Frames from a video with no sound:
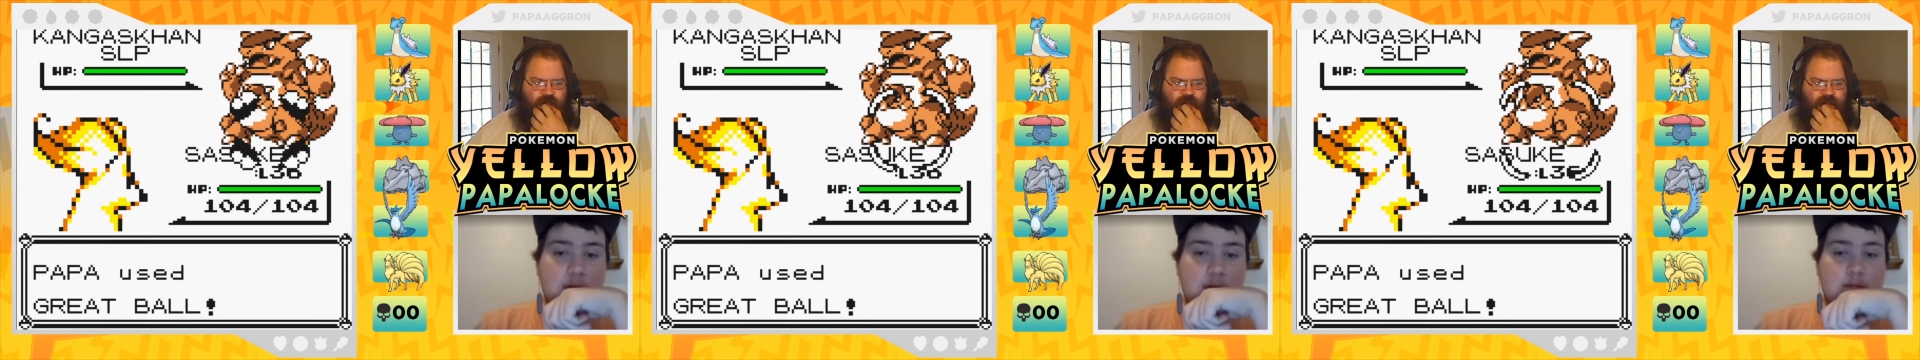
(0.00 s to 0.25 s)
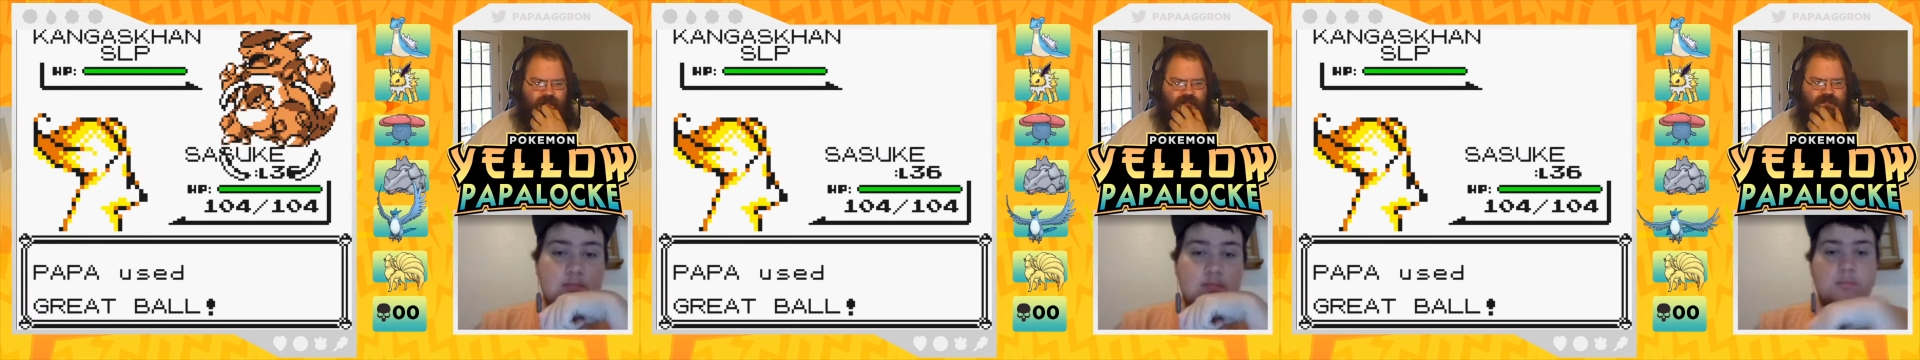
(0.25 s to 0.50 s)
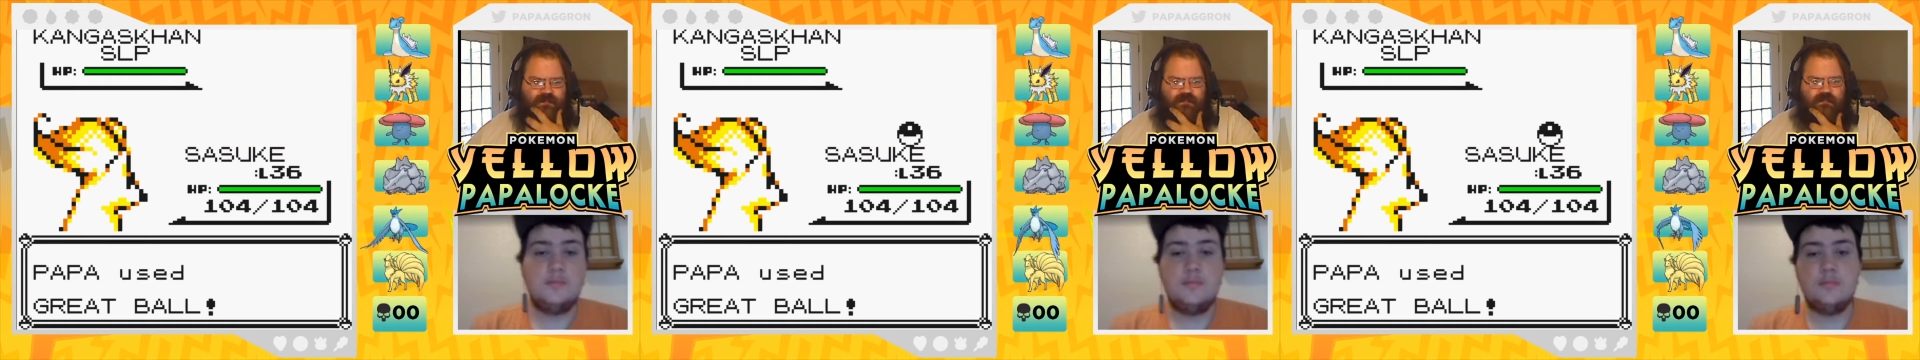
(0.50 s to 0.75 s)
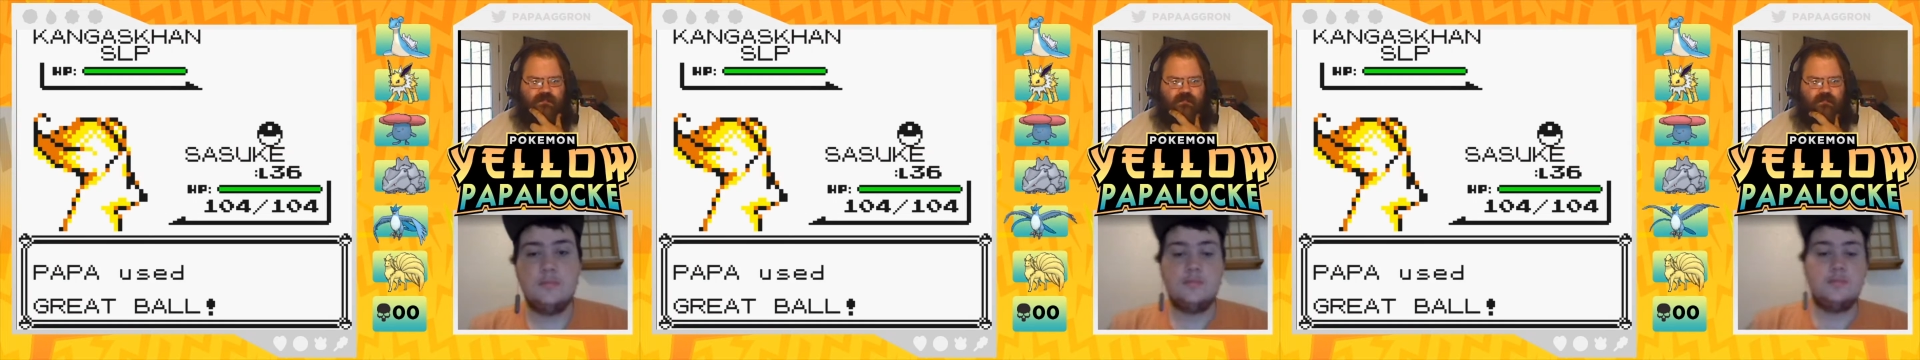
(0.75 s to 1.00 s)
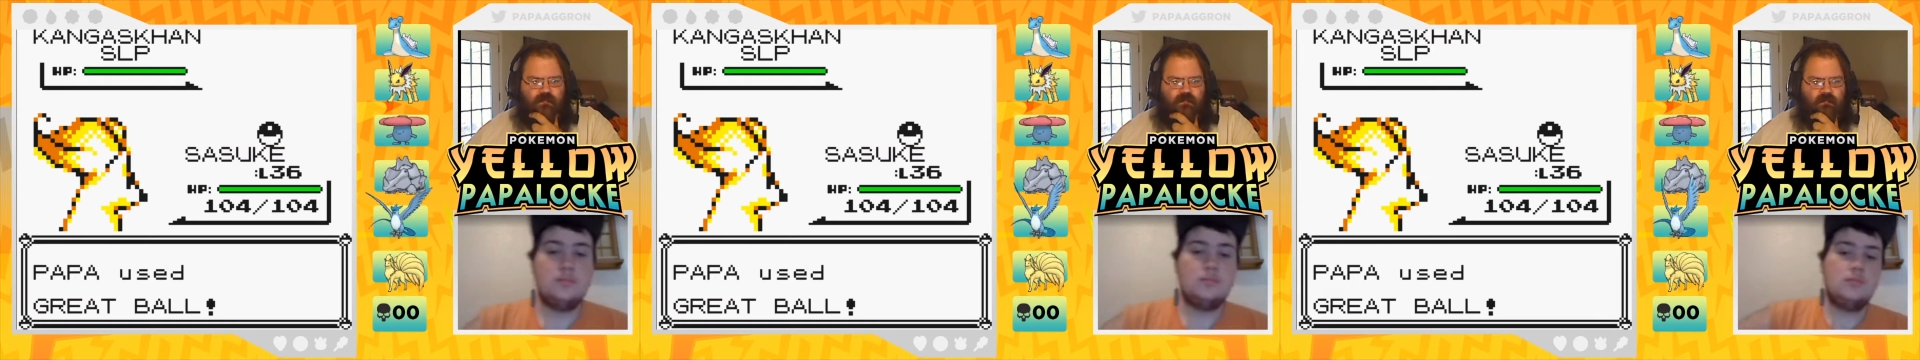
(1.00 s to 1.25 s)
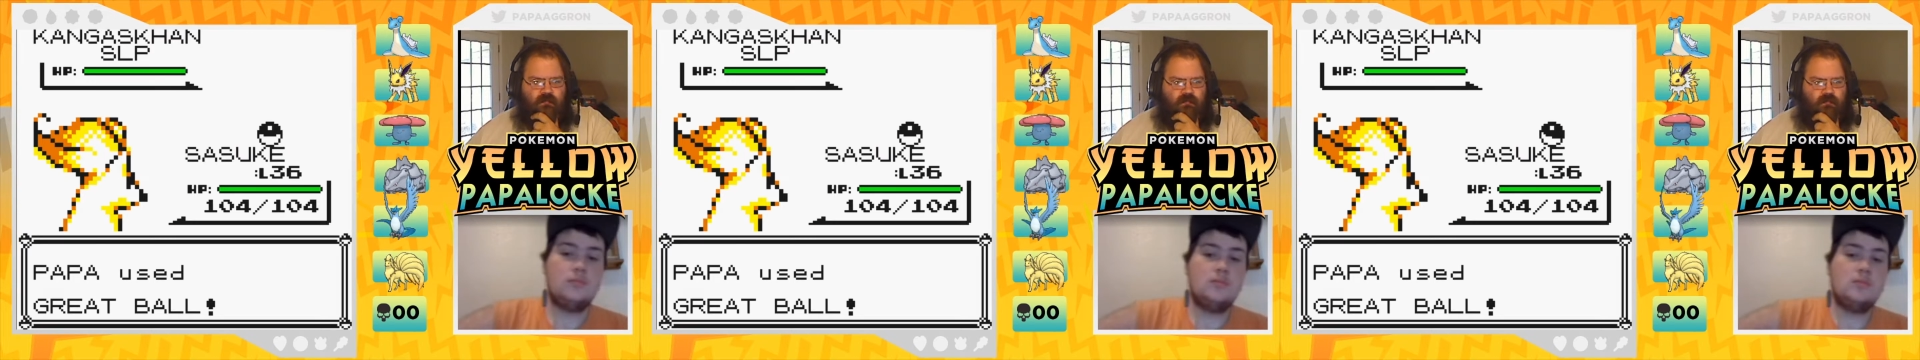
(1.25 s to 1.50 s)

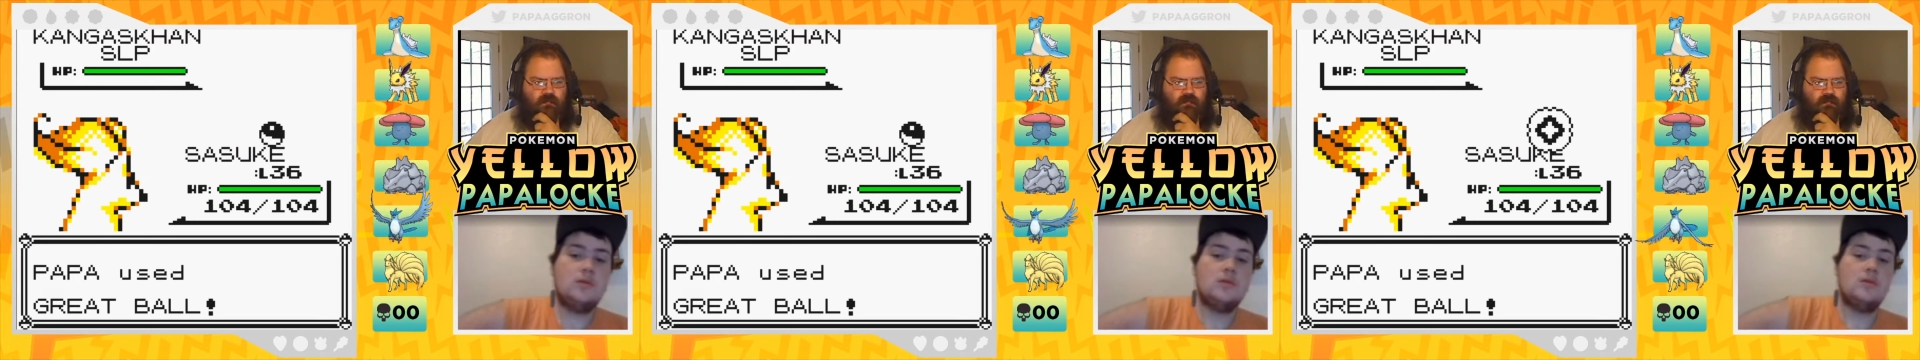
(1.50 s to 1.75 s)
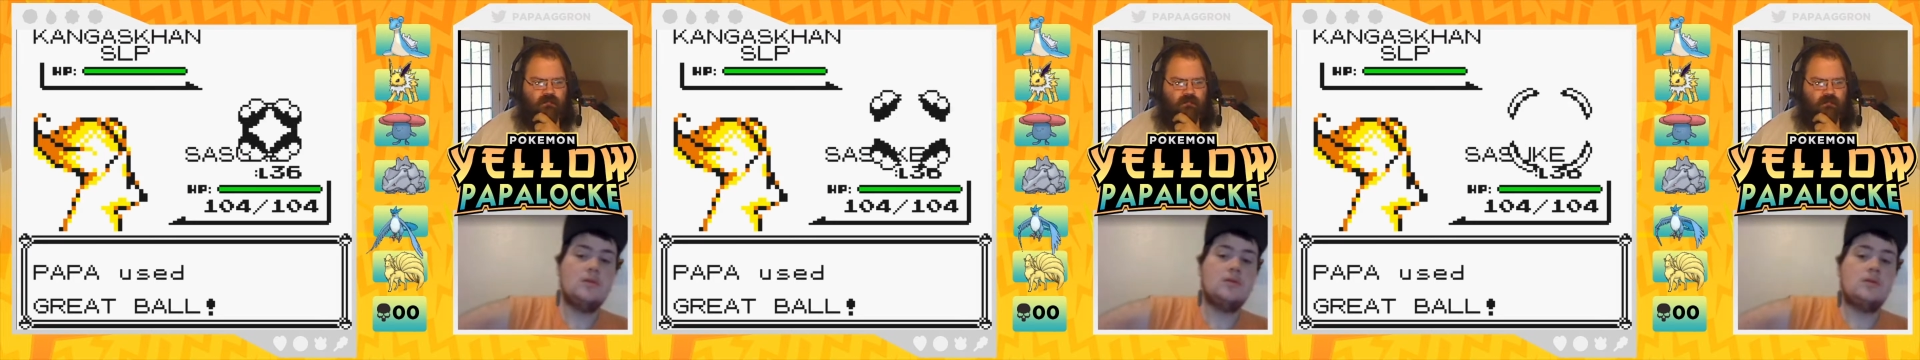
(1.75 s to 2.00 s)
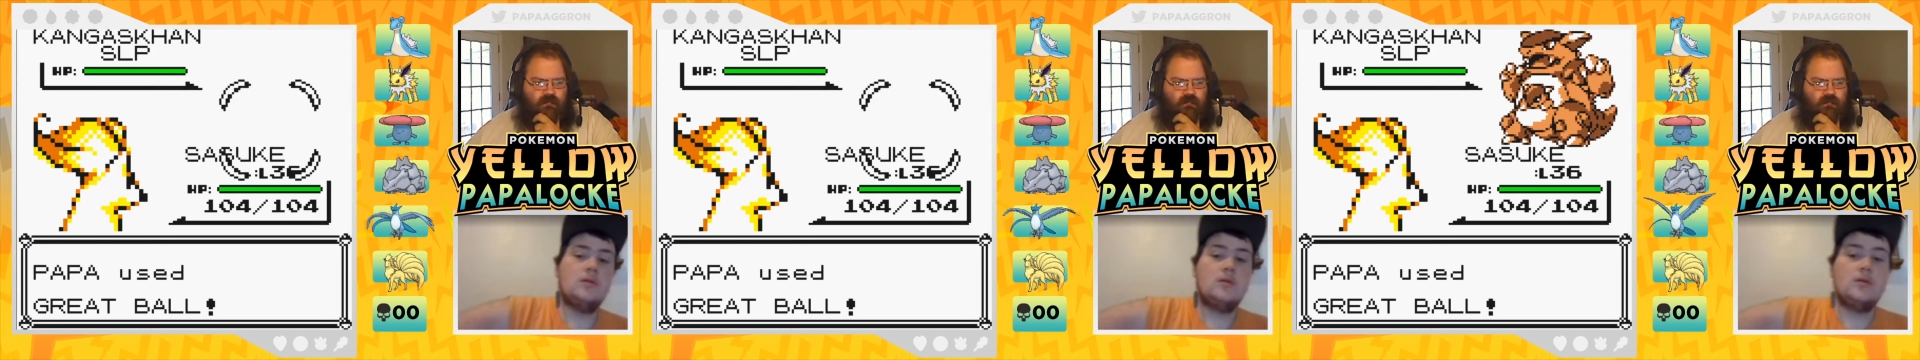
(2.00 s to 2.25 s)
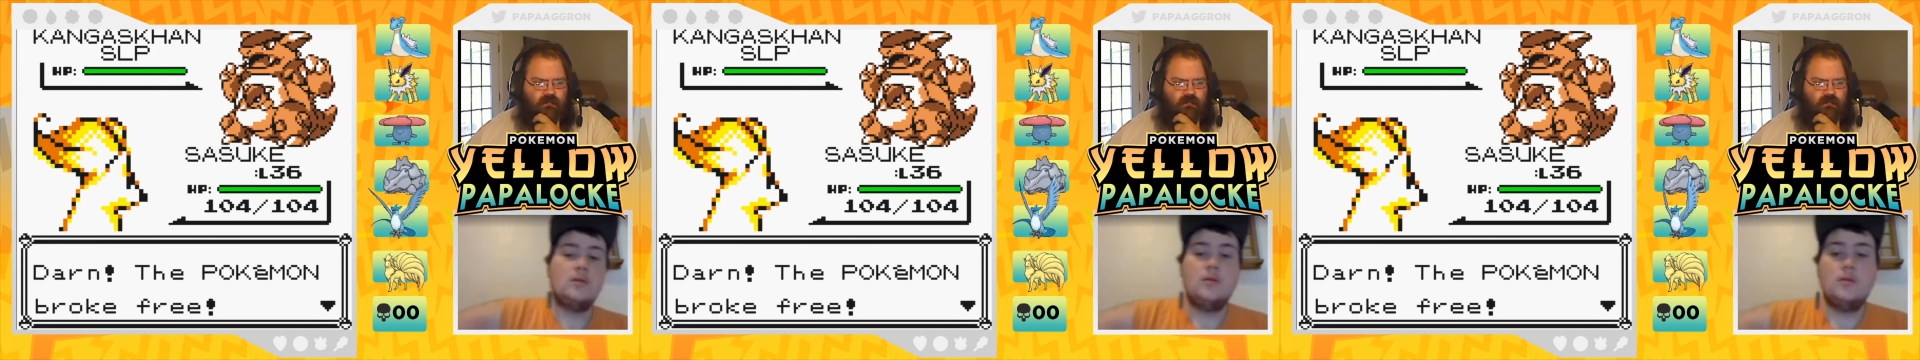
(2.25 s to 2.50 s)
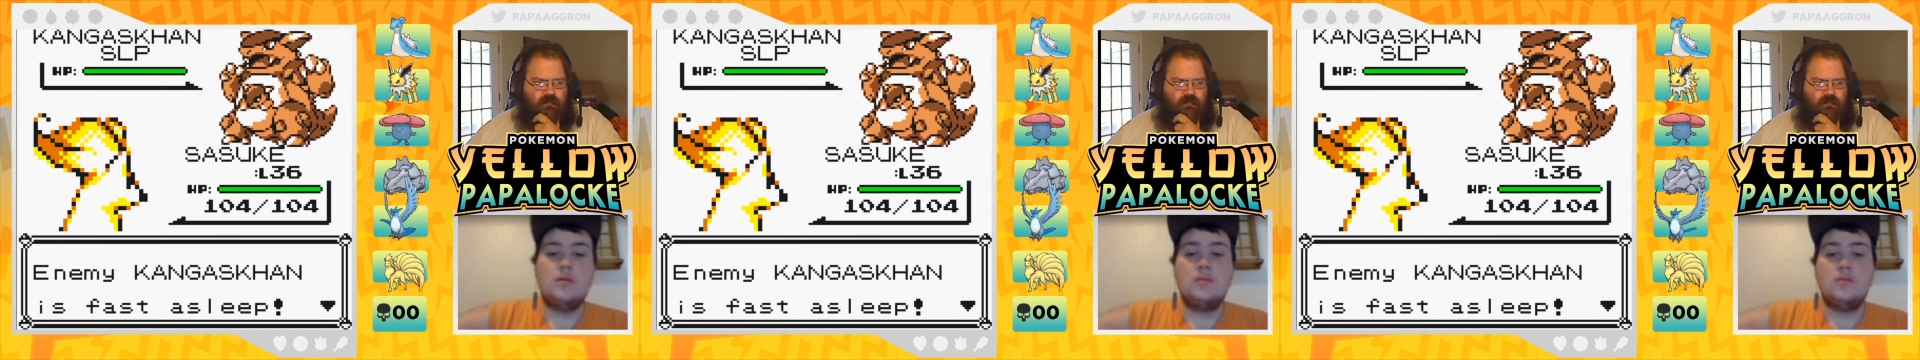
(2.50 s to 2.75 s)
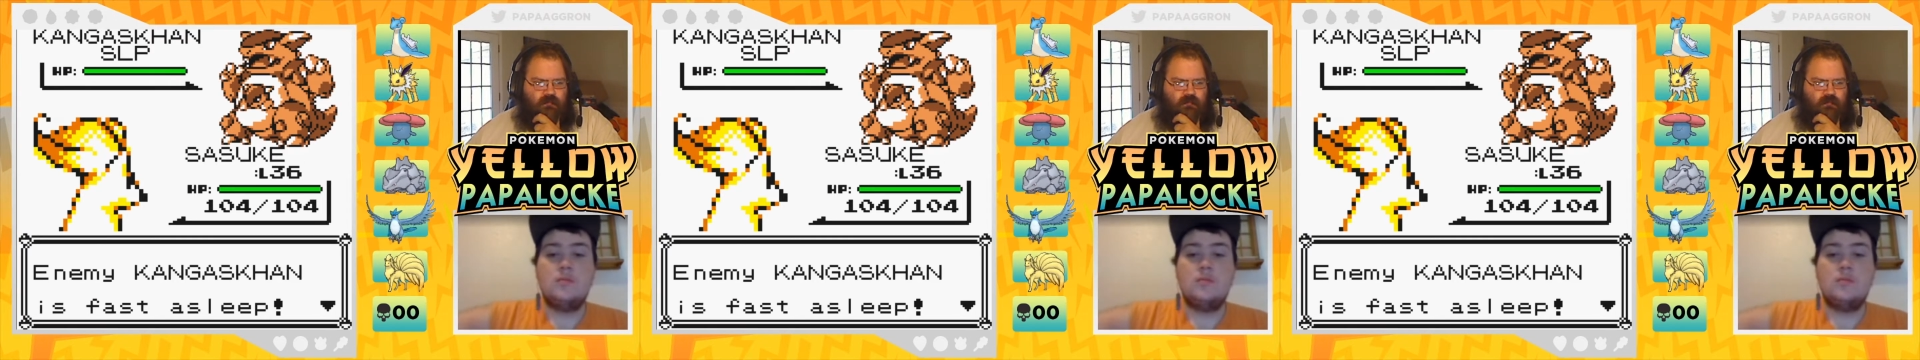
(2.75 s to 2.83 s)
(no one is talking)